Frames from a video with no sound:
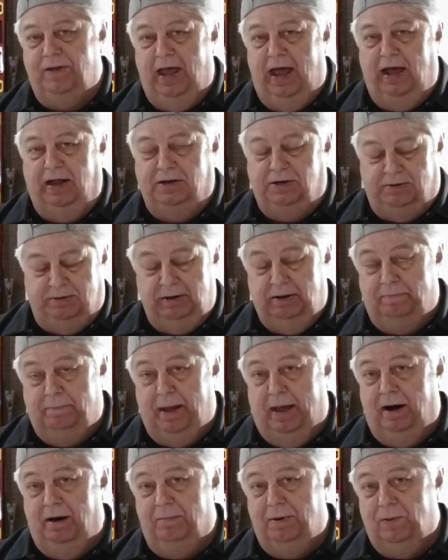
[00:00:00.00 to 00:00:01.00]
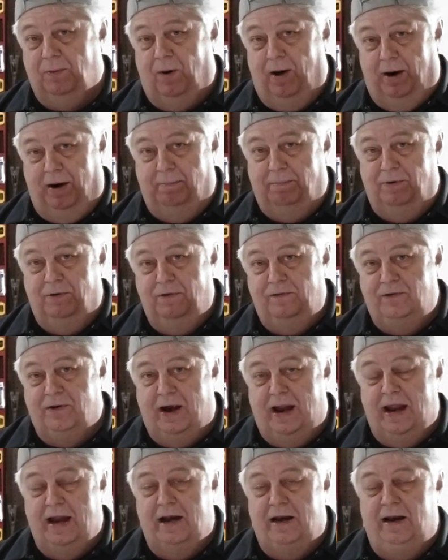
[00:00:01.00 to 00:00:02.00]
Yeah, it better be waterproof. You're
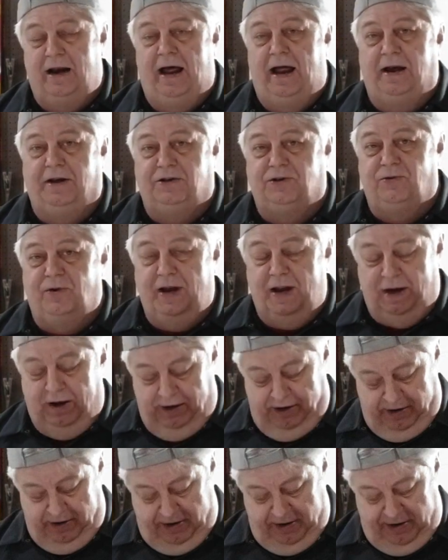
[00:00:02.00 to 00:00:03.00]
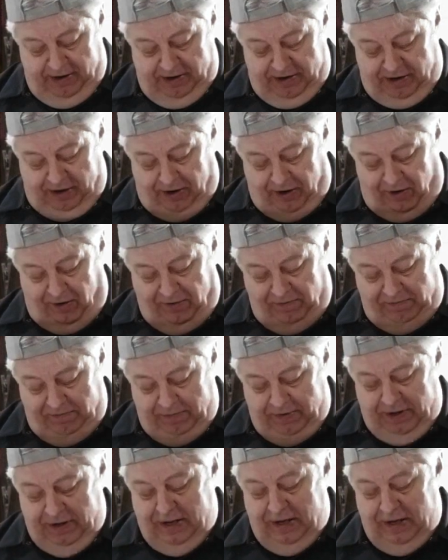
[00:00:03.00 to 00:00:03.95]
hanging it on a tree, you know.